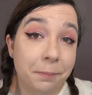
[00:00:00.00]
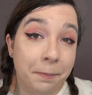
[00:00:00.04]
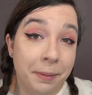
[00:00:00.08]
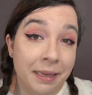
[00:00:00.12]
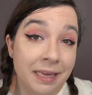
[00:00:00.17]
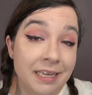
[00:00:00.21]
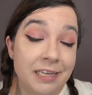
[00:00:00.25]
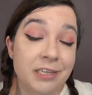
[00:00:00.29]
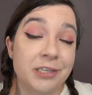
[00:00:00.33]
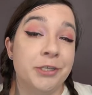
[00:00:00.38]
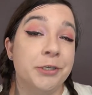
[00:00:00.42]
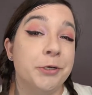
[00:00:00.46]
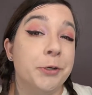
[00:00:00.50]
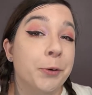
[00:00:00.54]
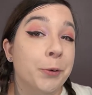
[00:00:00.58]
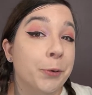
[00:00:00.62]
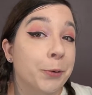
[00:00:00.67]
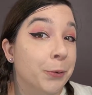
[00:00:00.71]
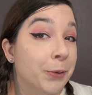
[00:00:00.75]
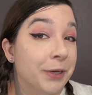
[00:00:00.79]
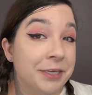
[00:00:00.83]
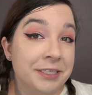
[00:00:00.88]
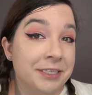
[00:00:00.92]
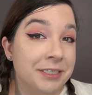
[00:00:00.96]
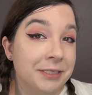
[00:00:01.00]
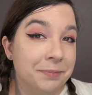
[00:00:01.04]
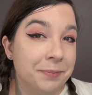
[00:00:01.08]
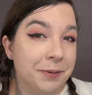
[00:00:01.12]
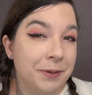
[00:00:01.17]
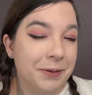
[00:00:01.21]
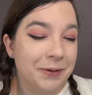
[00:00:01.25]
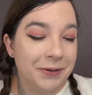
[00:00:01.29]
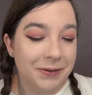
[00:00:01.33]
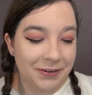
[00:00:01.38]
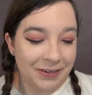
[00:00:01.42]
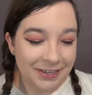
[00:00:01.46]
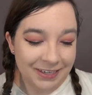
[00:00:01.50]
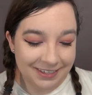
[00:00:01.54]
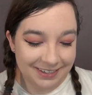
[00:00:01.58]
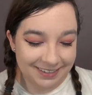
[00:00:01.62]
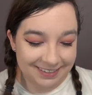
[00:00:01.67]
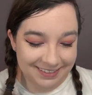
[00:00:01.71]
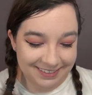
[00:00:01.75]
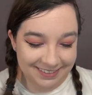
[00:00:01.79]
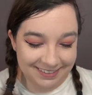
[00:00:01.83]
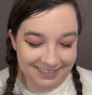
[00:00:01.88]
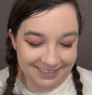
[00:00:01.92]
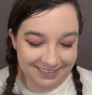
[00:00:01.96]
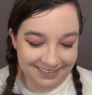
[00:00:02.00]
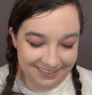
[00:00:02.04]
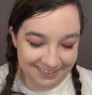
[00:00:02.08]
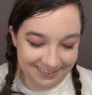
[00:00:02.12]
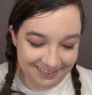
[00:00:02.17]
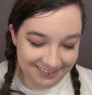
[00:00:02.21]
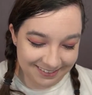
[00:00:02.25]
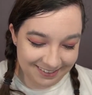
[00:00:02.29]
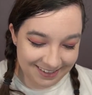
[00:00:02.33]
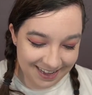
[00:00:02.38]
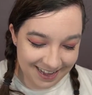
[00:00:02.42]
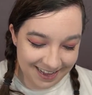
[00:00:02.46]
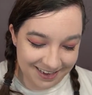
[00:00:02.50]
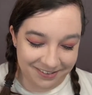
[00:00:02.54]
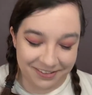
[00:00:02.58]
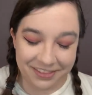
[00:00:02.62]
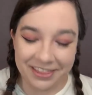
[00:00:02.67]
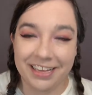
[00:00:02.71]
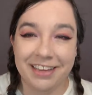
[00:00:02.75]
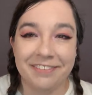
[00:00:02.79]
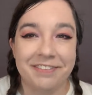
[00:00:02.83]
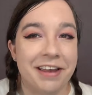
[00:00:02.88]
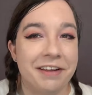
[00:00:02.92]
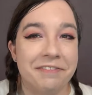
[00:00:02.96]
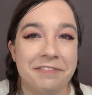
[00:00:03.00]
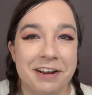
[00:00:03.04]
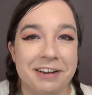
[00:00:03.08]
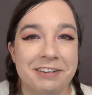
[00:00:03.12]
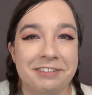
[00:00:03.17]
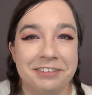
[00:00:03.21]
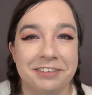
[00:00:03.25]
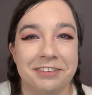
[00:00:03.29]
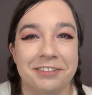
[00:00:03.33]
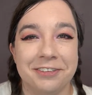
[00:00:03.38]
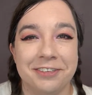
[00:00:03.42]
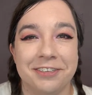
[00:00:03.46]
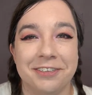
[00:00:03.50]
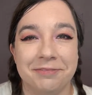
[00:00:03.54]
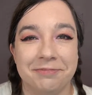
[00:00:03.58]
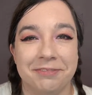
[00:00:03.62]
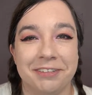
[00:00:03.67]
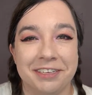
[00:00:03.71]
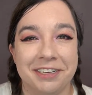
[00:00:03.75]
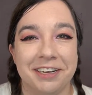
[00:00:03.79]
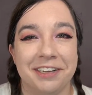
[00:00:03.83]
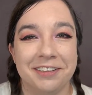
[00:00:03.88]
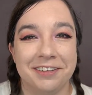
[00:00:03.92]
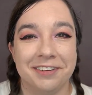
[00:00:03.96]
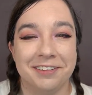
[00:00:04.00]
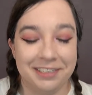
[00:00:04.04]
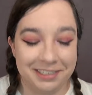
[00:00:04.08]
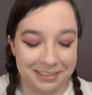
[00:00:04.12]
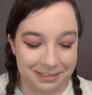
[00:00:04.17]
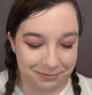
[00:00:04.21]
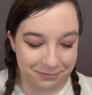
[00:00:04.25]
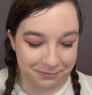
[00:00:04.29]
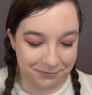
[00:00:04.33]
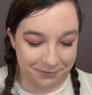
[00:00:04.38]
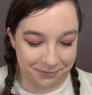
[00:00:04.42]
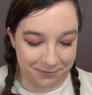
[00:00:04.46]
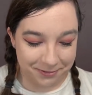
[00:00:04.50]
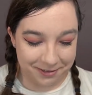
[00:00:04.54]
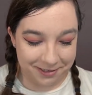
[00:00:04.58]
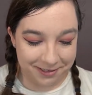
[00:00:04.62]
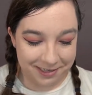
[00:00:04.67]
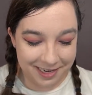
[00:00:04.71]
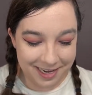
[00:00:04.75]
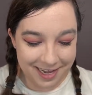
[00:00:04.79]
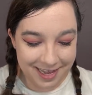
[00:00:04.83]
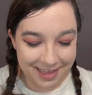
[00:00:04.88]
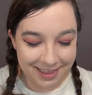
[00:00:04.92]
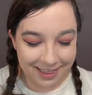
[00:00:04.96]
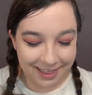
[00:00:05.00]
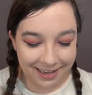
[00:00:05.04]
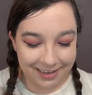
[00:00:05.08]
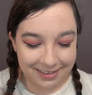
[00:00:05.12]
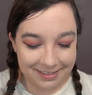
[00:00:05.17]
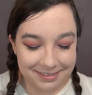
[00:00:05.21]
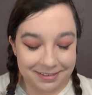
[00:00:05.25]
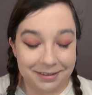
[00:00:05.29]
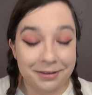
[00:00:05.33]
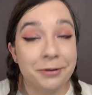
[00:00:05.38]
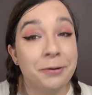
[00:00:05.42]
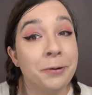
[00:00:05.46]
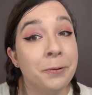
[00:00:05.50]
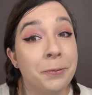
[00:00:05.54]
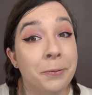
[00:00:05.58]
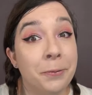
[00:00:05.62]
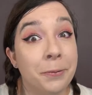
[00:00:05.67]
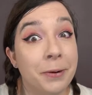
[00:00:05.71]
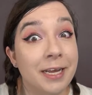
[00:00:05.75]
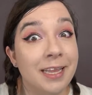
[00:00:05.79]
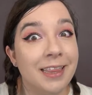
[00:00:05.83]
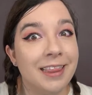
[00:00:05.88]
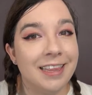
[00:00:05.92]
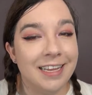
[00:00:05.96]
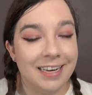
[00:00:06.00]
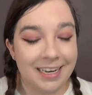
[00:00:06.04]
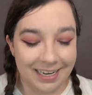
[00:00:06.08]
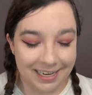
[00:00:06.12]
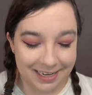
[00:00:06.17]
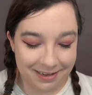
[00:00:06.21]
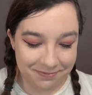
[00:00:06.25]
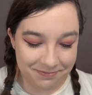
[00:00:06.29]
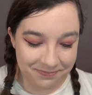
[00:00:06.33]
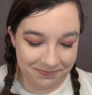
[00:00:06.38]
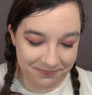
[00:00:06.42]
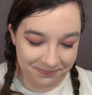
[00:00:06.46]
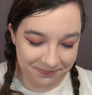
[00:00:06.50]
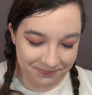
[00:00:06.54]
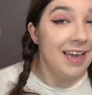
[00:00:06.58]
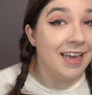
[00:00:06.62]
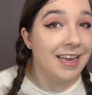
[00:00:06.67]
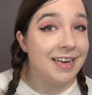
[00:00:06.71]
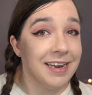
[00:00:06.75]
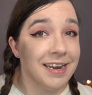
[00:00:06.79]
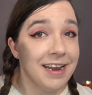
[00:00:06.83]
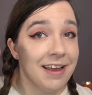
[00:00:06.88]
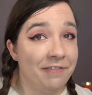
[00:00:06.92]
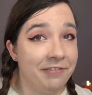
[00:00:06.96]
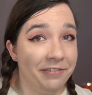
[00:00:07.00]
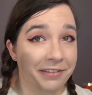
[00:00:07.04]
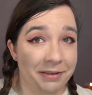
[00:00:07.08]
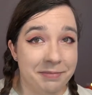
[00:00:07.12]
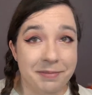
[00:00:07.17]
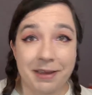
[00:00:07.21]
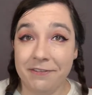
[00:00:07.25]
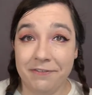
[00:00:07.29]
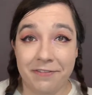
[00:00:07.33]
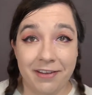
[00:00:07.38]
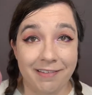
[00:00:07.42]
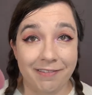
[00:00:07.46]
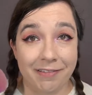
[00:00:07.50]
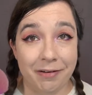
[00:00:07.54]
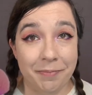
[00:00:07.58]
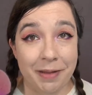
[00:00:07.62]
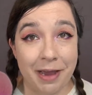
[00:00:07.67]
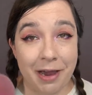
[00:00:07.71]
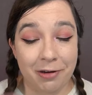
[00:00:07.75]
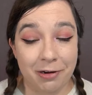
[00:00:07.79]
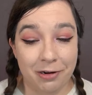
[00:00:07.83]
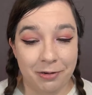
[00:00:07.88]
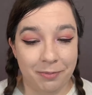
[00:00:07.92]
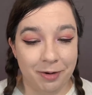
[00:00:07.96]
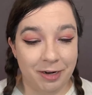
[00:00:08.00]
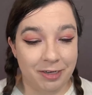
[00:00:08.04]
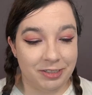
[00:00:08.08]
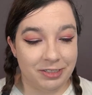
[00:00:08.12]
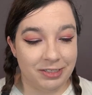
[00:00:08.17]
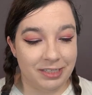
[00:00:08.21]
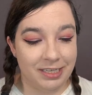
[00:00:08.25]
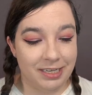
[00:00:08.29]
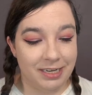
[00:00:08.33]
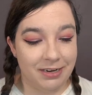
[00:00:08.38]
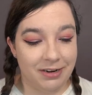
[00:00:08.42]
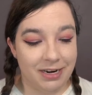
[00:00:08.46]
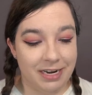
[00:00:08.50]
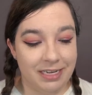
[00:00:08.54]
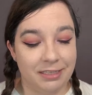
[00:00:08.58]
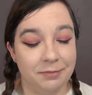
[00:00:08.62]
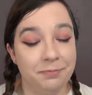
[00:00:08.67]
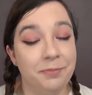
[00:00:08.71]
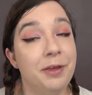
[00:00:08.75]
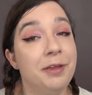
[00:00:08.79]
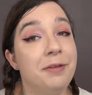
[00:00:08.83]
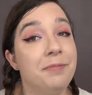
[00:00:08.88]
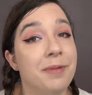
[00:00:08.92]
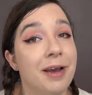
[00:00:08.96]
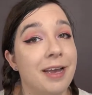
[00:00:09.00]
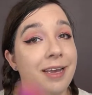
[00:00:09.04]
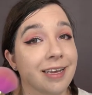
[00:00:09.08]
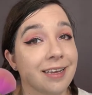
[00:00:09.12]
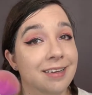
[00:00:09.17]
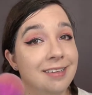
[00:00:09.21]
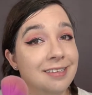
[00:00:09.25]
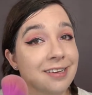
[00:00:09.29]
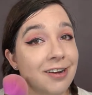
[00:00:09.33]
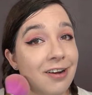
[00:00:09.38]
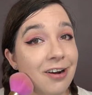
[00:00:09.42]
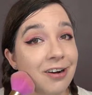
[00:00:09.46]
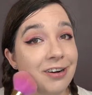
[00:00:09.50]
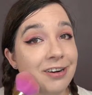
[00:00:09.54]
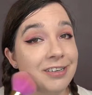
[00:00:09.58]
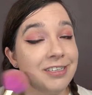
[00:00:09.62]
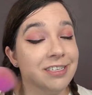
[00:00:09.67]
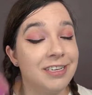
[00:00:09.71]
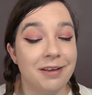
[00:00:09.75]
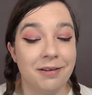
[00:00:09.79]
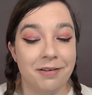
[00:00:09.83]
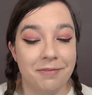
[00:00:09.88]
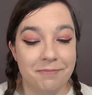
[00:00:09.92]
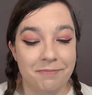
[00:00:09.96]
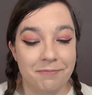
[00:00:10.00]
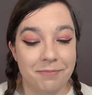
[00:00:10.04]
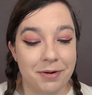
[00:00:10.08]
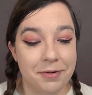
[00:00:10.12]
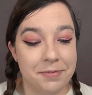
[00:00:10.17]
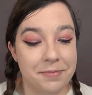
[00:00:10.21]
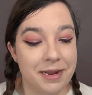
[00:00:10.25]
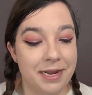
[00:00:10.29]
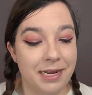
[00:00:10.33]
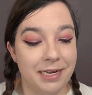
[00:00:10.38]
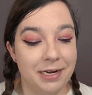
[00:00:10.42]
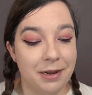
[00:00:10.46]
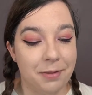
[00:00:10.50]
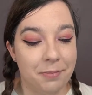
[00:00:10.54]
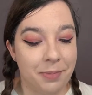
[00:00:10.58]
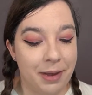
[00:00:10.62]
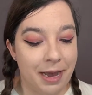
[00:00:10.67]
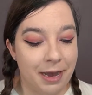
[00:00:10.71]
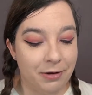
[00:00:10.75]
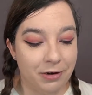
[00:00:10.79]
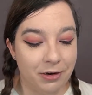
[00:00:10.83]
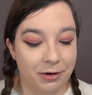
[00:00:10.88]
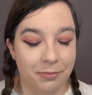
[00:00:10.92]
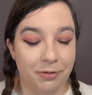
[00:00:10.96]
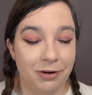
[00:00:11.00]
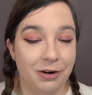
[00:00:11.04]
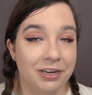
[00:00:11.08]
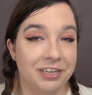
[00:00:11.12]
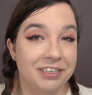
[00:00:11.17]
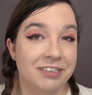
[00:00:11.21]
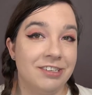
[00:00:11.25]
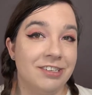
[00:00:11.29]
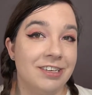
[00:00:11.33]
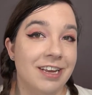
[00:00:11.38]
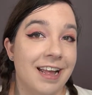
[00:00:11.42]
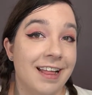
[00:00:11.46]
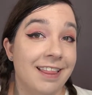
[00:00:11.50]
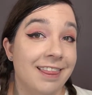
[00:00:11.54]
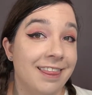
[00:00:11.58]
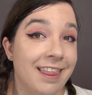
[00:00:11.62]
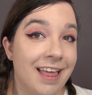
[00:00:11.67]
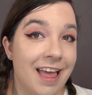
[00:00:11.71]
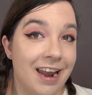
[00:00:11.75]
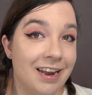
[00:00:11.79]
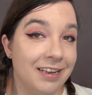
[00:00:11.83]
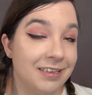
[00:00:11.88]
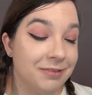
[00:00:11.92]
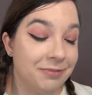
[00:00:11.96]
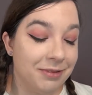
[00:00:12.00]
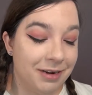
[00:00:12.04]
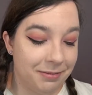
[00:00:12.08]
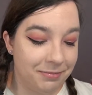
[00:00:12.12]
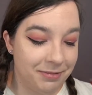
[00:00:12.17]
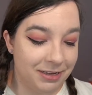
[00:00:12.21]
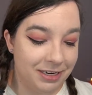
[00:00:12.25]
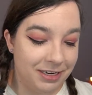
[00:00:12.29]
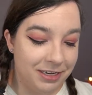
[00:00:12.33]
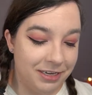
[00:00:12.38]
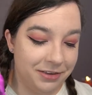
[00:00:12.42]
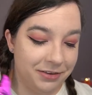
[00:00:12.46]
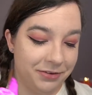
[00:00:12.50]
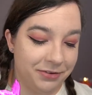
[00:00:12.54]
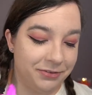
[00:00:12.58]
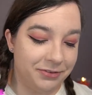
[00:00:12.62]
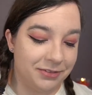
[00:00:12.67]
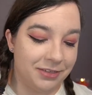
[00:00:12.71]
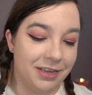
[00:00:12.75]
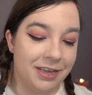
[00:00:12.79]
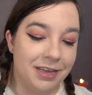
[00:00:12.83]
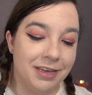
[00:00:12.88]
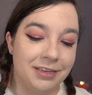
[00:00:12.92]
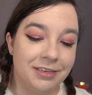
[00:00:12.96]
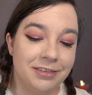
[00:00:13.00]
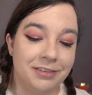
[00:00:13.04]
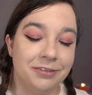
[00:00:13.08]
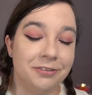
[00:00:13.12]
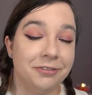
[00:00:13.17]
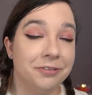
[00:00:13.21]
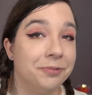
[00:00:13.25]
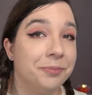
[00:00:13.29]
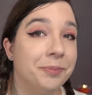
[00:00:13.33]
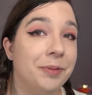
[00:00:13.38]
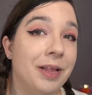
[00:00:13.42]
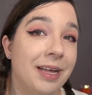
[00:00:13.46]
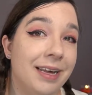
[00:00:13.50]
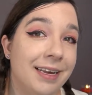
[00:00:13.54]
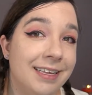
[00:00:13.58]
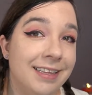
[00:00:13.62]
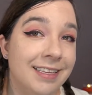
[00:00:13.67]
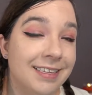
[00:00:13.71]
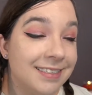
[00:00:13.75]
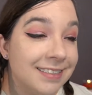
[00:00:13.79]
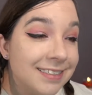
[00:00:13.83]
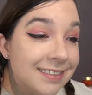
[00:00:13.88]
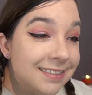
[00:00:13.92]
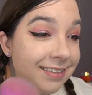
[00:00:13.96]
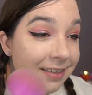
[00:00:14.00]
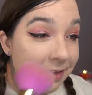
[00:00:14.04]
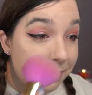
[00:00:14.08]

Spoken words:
Peach Whisper. I don't think I've ever actually looked at what color it is before. That is quite the name. And definitely my favorite powder brush of the year has been my Tarte Mermaid powder brush, and that is what I'm going to use to apply this.